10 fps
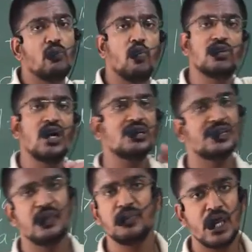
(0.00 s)
both are
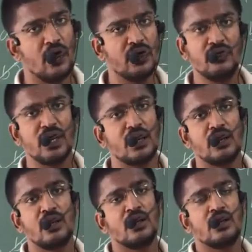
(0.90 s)
same. They have given
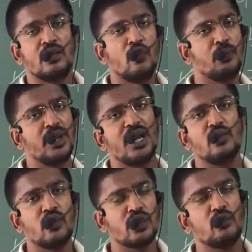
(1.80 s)
OP and
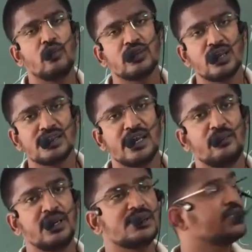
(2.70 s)
OQ both are
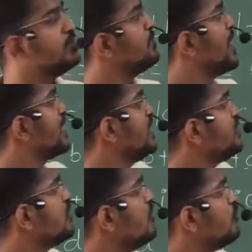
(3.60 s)
same, means the
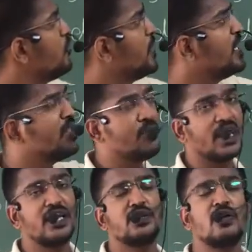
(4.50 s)
magnitude of OP and the
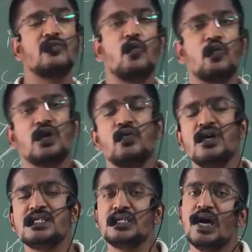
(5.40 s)
magnitude of OQ
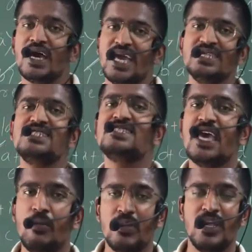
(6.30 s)
is again
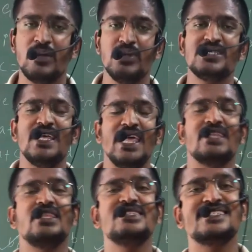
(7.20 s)
same. That means the
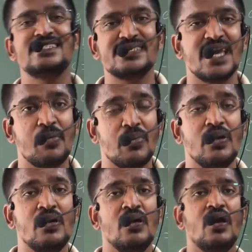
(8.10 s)
length is same.